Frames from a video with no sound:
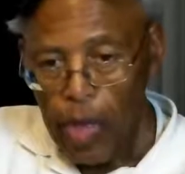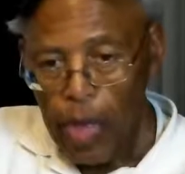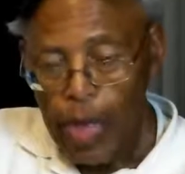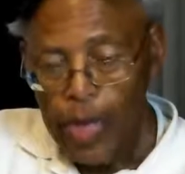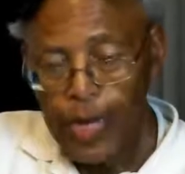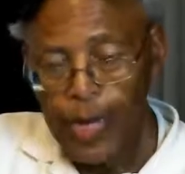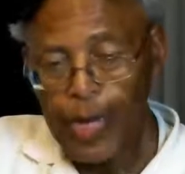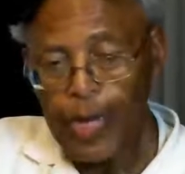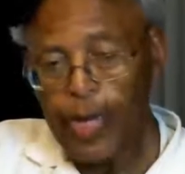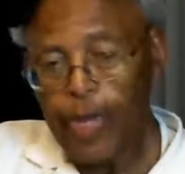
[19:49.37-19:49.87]

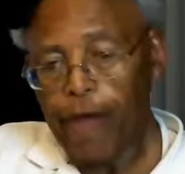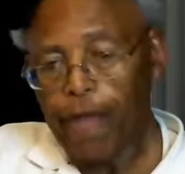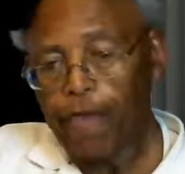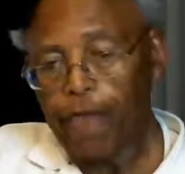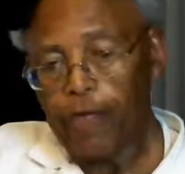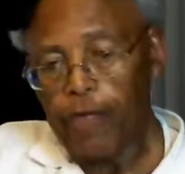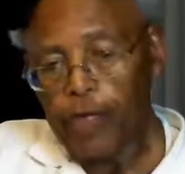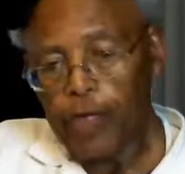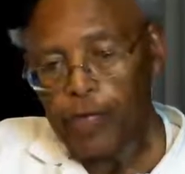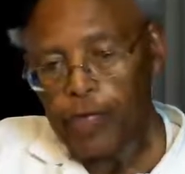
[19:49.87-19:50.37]
And then He gave
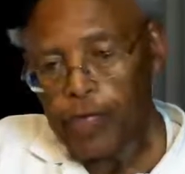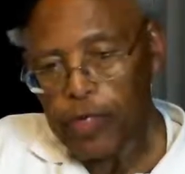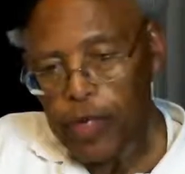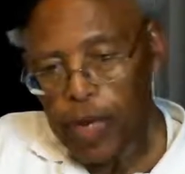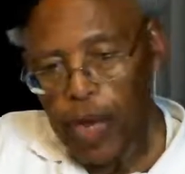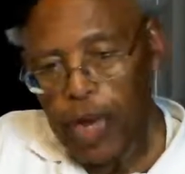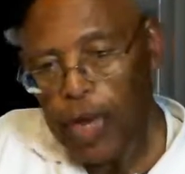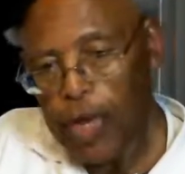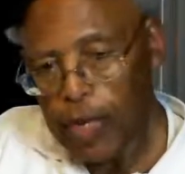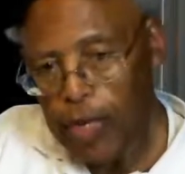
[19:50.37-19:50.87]
them to the
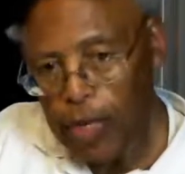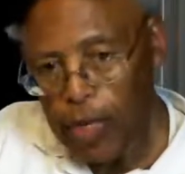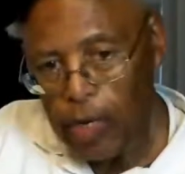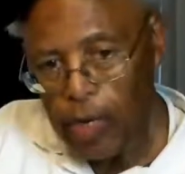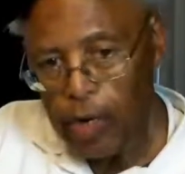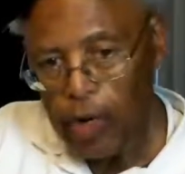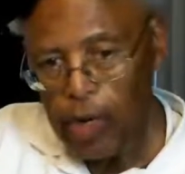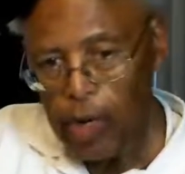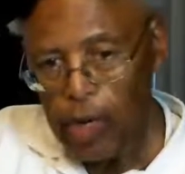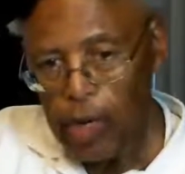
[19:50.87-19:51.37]
Son
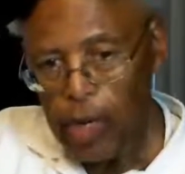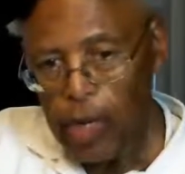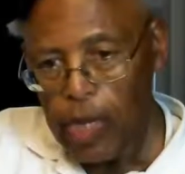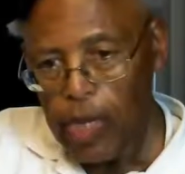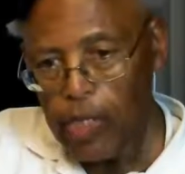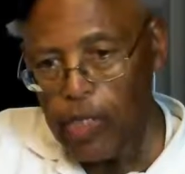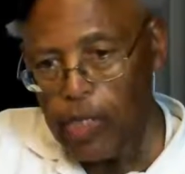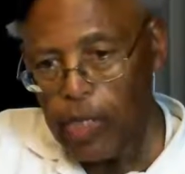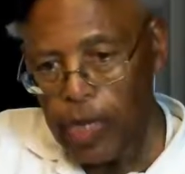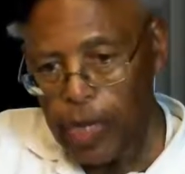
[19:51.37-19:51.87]

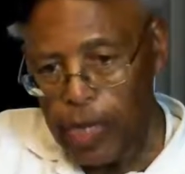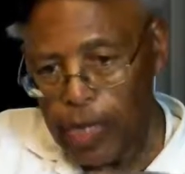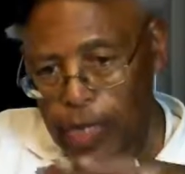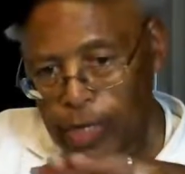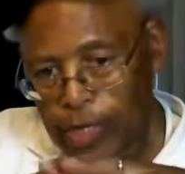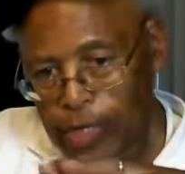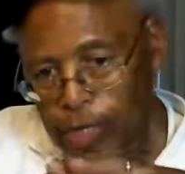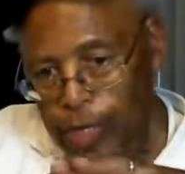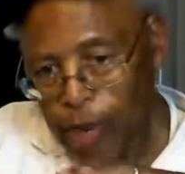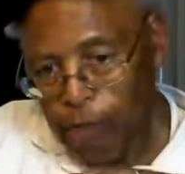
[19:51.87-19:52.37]
in, in
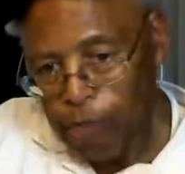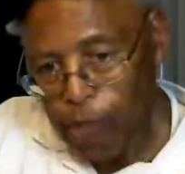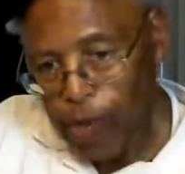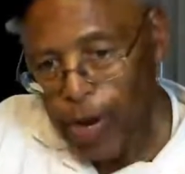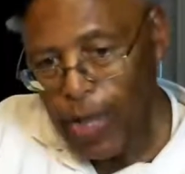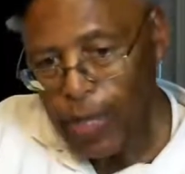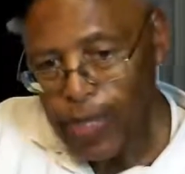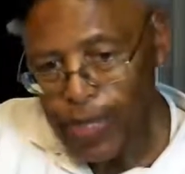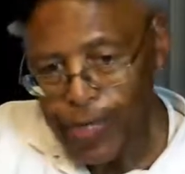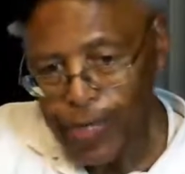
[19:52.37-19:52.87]

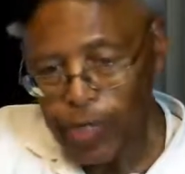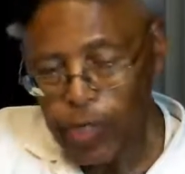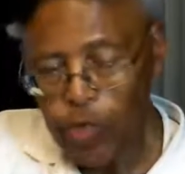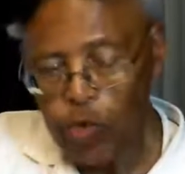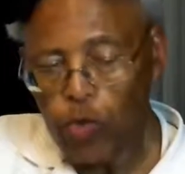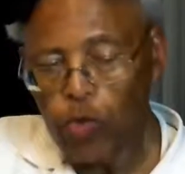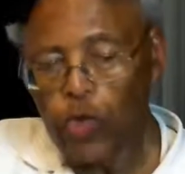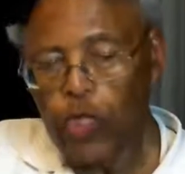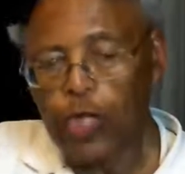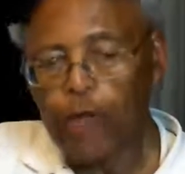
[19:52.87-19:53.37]
temporality
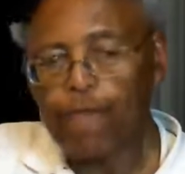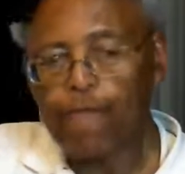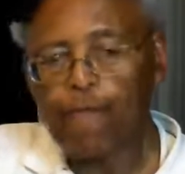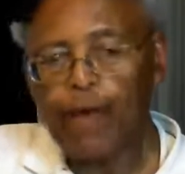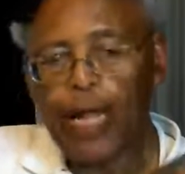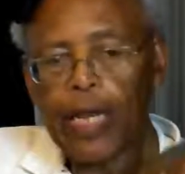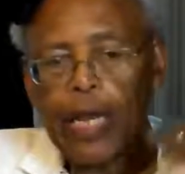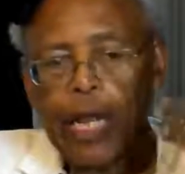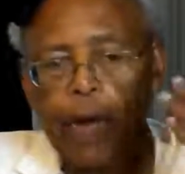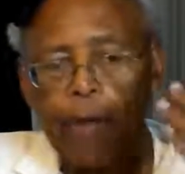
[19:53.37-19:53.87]
to
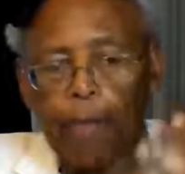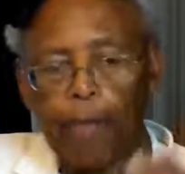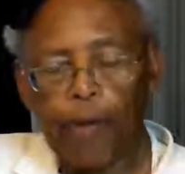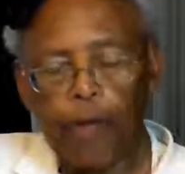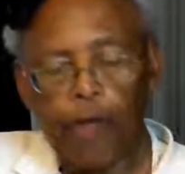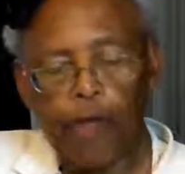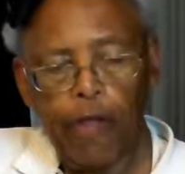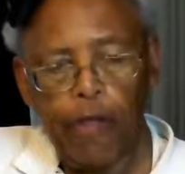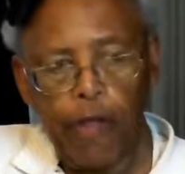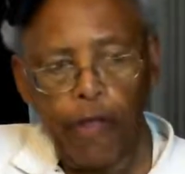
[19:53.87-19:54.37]
develop
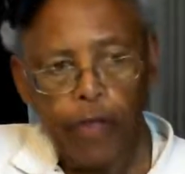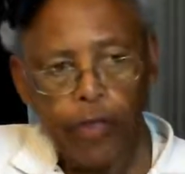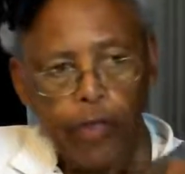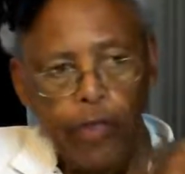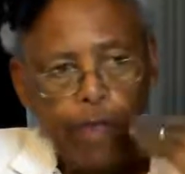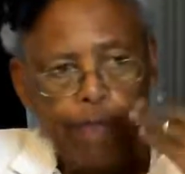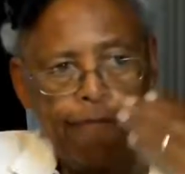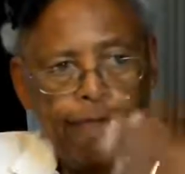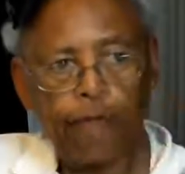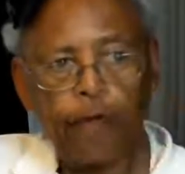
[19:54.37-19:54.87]

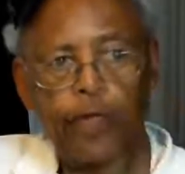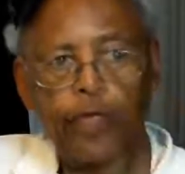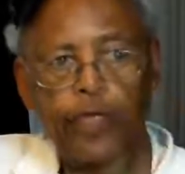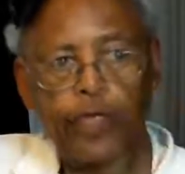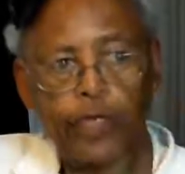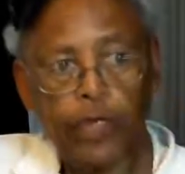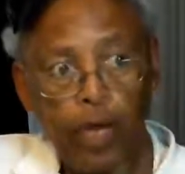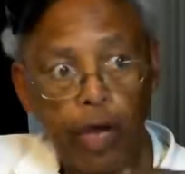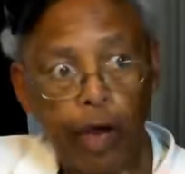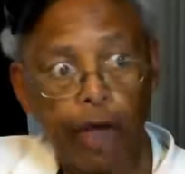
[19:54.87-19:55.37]
the
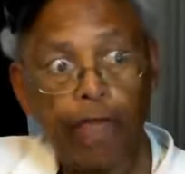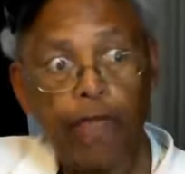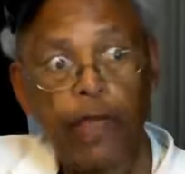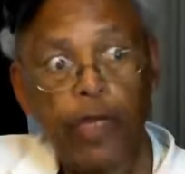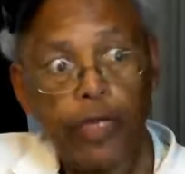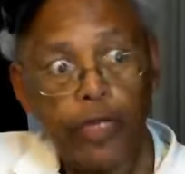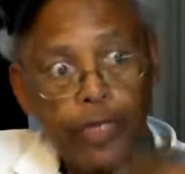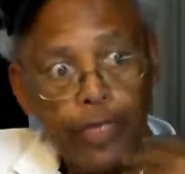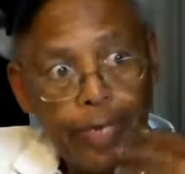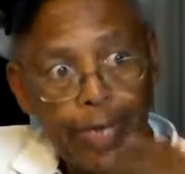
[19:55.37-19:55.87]
fullness of
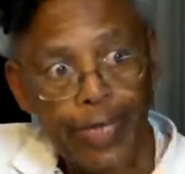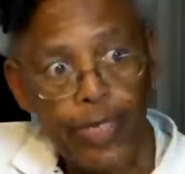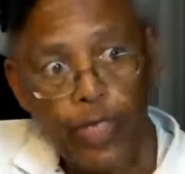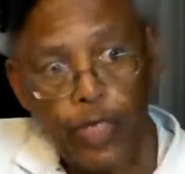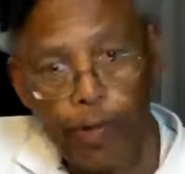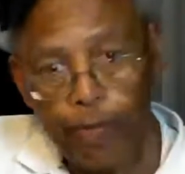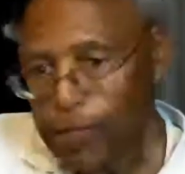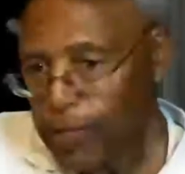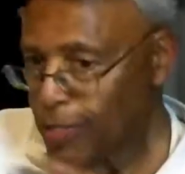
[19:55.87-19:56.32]
sonship.